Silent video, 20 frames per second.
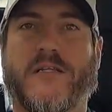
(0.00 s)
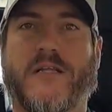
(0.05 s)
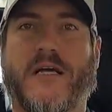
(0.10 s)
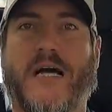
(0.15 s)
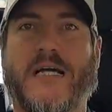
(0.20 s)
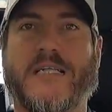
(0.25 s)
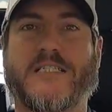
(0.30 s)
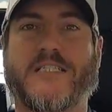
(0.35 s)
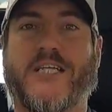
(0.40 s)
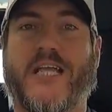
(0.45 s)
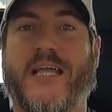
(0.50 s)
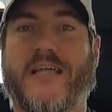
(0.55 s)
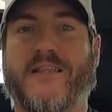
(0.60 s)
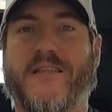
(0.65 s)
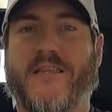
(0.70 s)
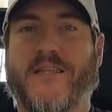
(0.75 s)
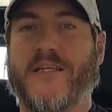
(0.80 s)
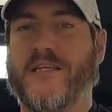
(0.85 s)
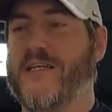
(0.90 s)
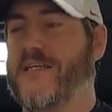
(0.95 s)
I
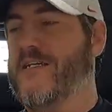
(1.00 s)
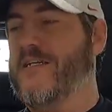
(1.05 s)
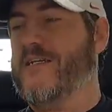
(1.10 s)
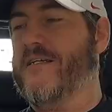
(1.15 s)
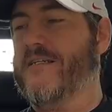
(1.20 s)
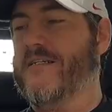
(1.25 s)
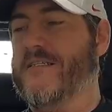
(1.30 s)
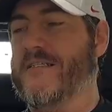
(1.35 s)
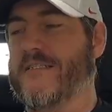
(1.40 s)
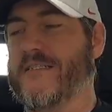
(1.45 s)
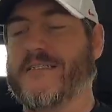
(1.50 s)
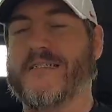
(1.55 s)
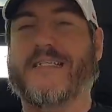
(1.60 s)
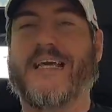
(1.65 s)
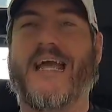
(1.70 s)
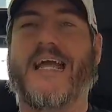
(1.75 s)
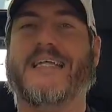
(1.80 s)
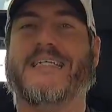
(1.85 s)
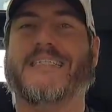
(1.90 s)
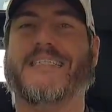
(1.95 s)
checked the
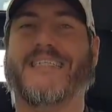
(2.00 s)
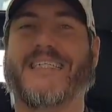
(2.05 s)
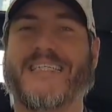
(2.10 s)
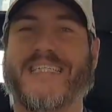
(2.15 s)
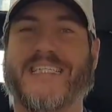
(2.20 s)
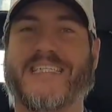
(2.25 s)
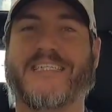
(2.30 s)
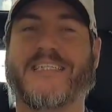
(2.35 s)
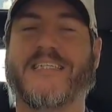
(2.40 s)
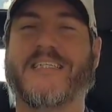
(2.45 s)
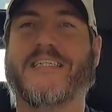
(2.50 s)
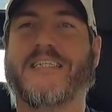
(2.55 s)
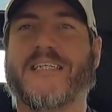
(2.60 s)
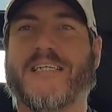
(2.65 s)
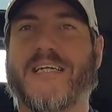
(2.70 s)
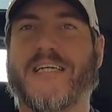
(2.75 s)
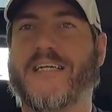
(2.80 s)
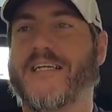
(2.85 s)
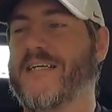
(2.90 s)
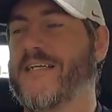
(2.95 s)
dash again,
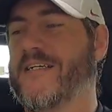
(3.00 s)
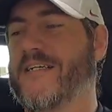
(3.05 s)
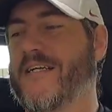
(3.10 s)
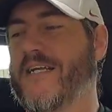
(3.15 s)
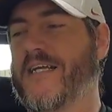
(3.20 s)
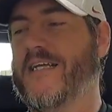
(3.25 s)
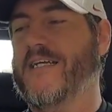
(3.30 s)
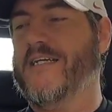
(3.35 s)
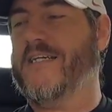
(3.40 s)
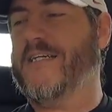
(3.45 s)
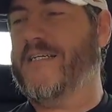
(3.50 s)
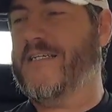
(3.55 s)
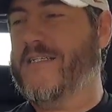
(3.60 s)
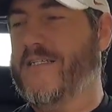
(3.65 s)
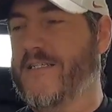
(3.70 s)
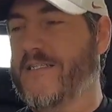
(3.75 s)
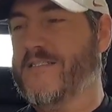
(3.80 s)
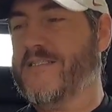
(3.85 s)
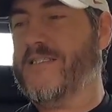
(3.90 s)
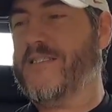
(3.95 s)

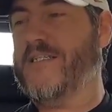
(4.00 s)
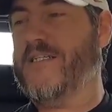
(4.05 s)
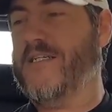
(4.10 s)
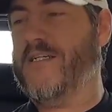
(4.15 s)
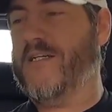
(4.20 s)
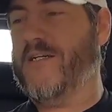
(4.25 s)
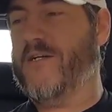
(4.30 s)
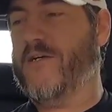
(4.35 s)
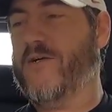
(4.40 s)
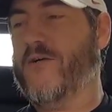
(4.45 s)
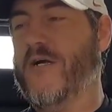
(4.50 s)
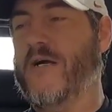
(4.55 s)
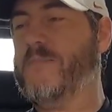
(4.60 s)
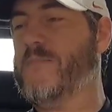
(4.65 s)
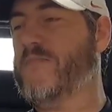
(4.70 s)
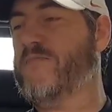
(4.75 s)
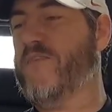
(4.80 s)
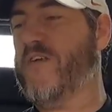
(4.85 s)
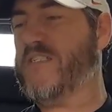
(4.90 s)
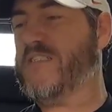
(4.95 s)
and let's see here.
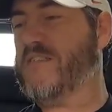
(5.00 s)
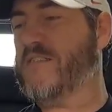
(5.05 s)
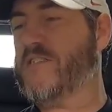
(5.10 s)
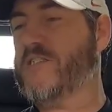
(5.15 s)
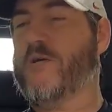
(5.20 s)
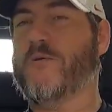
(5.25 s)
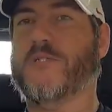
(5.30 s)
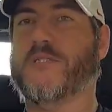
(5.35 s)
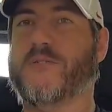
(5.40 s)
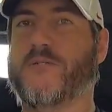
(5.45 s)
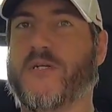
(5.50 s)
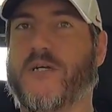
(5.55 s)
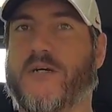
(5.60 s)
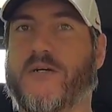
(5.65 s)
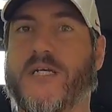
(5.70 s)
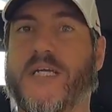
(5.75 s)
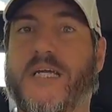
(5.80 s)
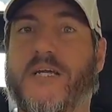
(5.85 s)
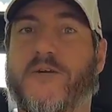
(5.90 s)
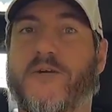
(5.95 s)
I'm fixing to show it to y'all
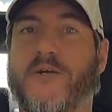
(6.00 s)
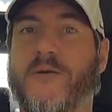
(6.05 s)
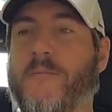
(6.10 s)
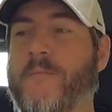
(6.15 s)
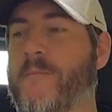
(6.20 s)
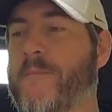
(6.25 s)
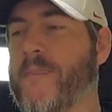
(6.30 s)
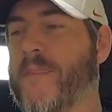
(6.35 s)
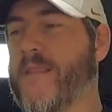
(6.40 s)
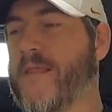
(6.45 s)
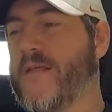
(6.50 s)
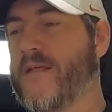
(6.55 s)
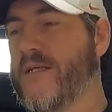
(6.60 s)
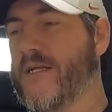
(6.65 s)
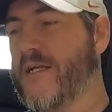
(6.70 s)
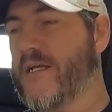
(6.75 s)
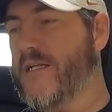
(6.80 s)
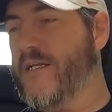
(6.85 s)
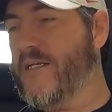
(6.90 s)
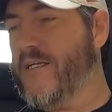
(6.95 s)
here.
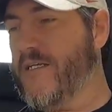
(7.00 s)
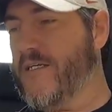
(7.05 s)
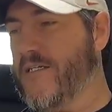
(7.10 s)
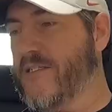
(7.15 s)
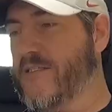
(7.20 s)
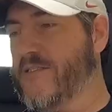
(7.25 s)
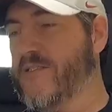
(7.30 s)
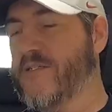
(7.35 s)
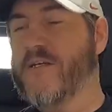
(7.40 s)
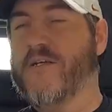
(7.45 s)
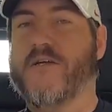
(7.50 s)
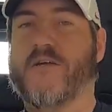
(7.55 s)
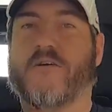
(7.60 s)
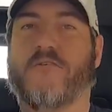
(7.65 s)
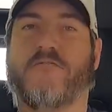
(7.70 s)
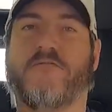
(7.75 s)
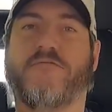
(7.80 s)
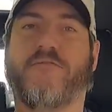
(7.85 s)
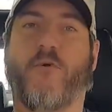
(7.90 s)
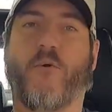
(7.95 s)
It is
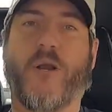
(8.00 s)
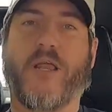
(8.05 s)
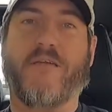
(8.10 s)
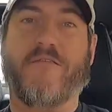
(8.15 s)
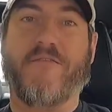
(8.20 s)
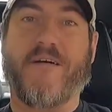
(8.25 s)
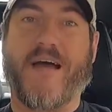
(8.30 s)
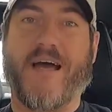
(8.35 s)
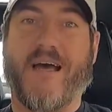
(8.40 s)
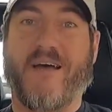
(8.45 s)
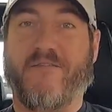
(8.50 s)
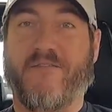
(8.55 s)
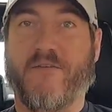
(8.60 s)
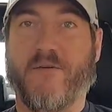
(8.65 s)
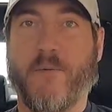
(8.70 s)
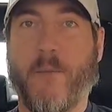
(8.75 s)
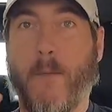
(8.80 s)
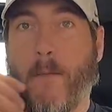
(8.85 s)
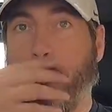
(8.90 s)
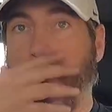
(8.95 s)

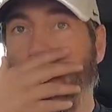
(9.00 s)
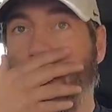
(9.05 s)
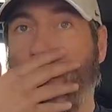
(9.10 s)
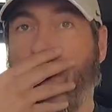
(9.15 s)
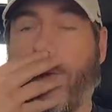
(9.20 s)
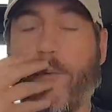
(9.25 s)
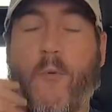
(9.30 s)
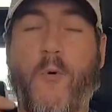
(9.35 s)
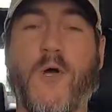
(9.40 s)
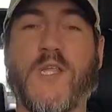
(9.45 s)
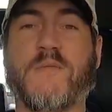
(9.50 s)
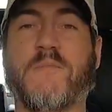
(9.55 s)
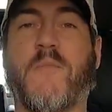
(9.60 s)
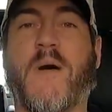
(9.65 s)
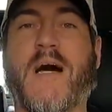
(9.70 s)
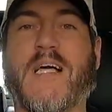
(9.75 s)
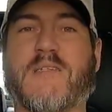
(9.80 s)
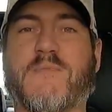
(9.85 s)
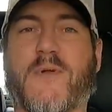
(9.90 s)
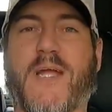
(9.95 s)
45.1
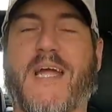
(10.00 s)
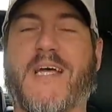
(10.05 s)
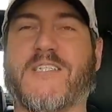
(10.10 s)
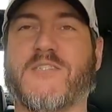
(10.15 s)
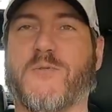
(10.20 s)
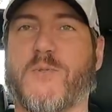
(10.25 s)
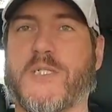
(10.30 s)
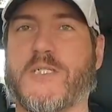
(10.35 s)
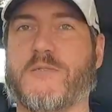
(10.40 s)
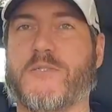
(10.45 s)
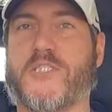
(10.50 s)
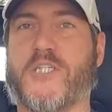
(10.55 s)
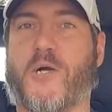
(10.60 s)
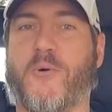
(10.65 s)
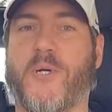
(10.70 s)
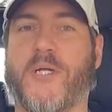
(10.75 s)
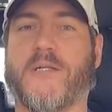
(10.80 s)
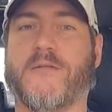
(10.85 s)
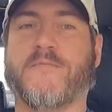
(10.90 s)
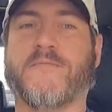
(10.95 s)
miles per gallon is what it's
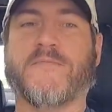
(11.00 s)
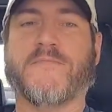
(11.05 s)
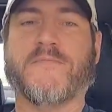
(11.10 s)
showing.